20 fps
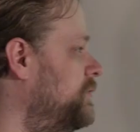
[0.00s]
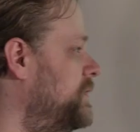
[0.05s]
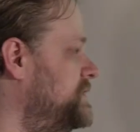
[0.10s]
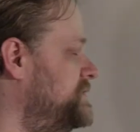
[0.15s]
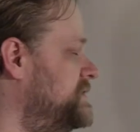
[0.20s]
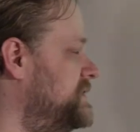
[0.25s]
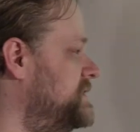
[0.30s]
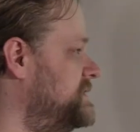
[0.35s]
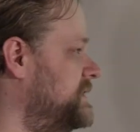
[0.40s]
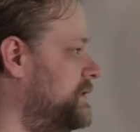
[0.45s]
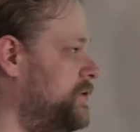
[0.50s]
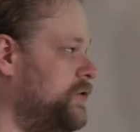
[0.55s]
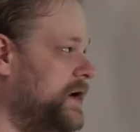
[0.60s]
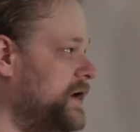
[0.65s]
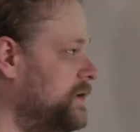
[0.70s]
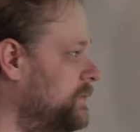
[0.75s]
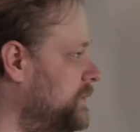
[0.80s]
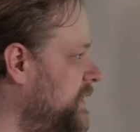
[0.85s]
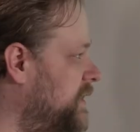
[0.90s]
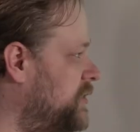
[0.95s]
which is
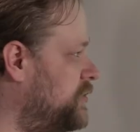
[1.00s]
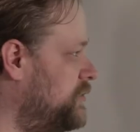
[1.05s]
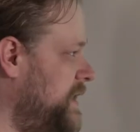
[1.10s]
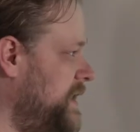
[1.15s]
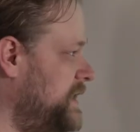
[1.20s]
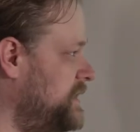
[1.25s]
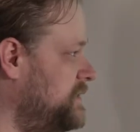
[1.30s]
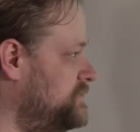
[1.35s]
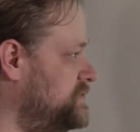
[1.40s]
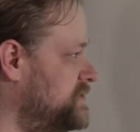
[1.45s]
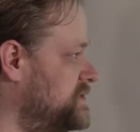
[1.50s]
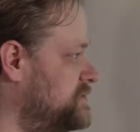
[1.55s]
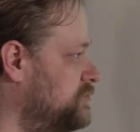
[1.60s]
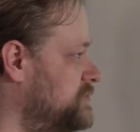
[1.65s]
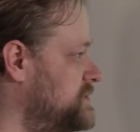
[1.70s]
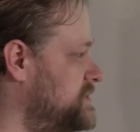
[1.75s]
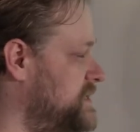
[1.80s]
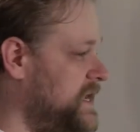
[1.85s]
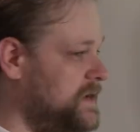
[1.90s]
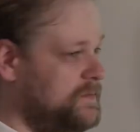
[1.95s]
incredibly creative, just
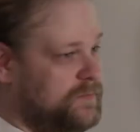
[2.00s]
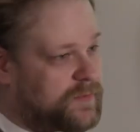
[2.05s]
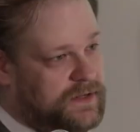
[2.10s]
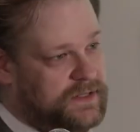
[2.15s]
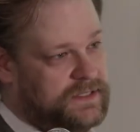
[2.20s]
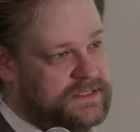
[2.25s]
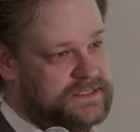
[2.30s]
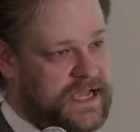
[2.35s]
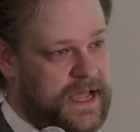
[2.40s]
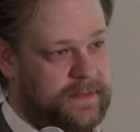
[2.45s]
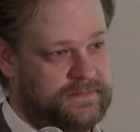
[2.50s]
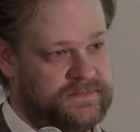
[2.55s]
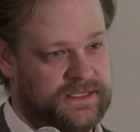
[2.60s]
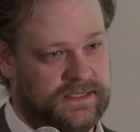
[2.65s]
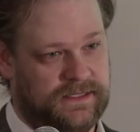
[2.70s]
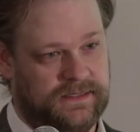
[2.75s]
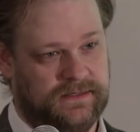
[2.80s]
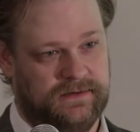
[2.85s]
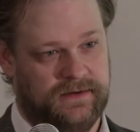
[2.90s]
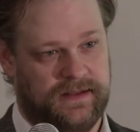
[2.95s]
was named one of the top
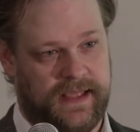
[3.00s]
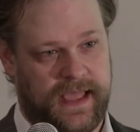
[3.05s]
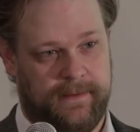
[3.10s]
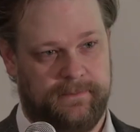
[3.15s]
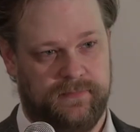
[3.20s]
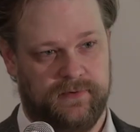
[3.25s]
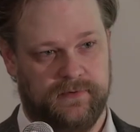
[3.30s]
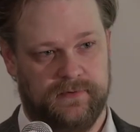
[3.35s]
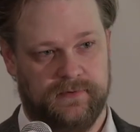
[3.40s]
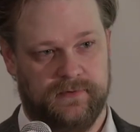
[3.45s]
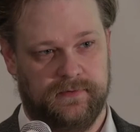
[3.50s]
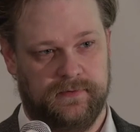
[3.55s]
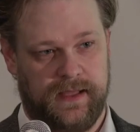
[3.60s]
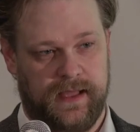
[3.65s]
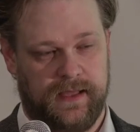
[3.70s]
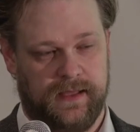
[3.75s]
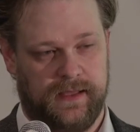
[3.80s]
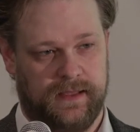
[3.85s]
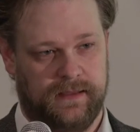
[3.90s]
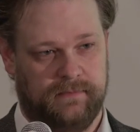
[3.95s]
10 Apple
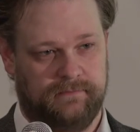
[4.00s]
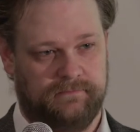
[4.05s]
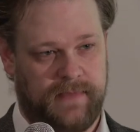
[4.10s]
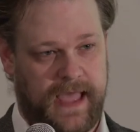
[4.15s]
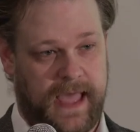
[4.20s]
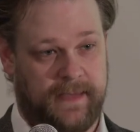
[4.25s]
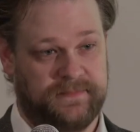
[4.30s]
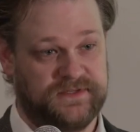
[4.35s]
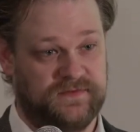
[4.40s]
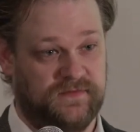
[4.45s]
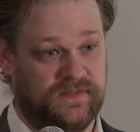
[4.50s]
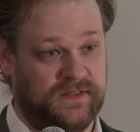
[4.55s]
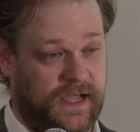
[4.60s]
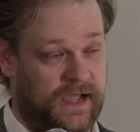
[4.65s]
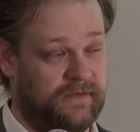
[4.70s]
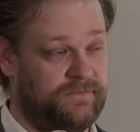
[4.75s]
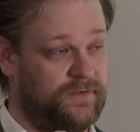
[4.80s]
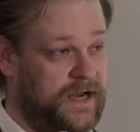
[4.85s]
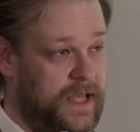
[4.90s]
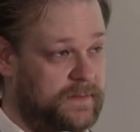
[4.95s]
uh, apps of the
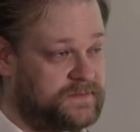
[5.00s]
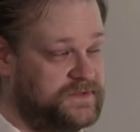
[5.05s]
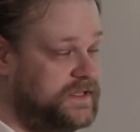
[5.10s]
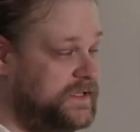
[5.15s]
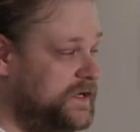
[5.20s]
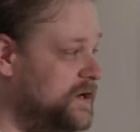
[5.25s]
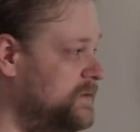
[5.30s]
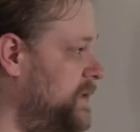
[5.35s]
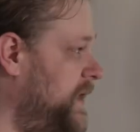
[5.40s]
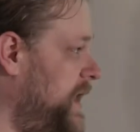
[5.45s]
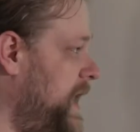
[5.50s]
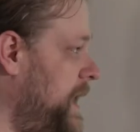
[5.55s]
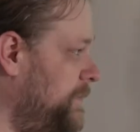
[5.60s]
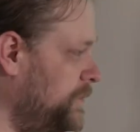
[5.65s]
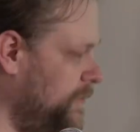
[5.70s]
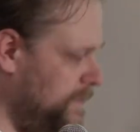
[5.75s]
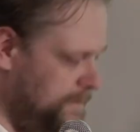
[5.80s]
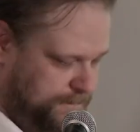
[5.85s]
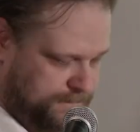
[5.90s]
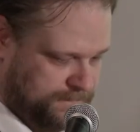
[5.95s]
iPhone apps of the year by
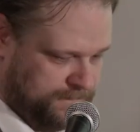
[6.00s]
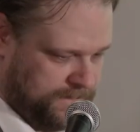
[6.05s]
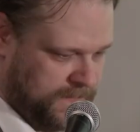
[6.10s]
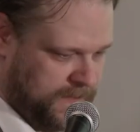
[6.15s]
Apple.